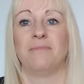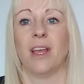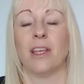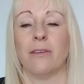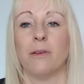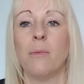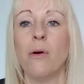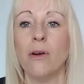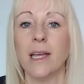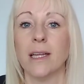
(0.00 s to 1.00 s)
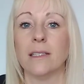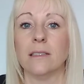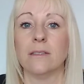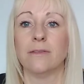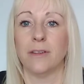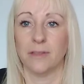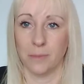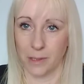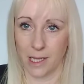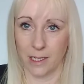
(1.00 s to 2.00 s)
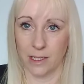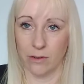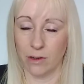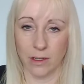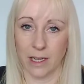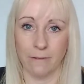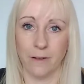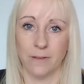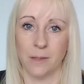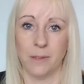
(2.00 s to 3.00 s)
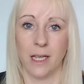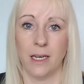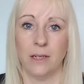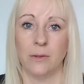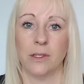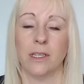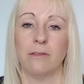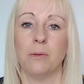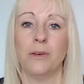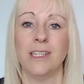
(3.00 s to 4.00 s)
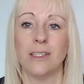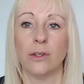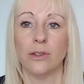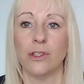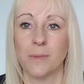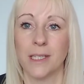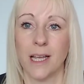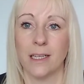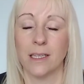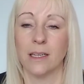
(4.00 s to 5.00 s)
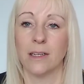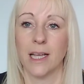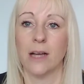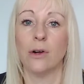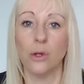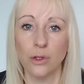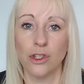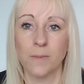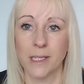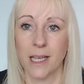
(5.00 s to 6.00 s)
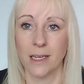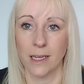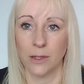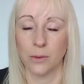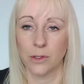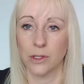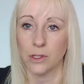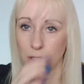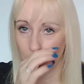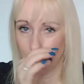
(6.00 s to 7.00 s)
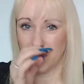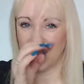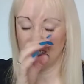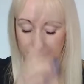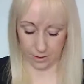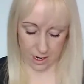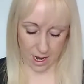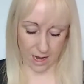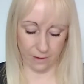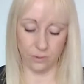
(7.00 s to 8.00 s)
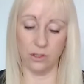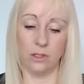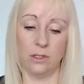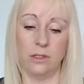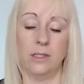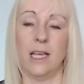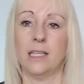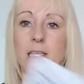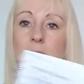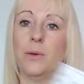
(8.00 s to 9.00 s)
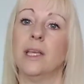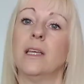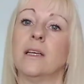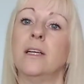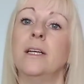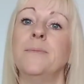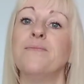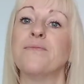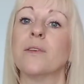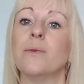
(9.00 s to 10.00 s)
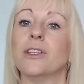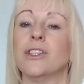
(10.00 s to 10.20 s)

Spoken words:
if you put in 50%, you're only going to get 50% out. If you're putting in 100%, you're going to get 100% out. So I have done this week, which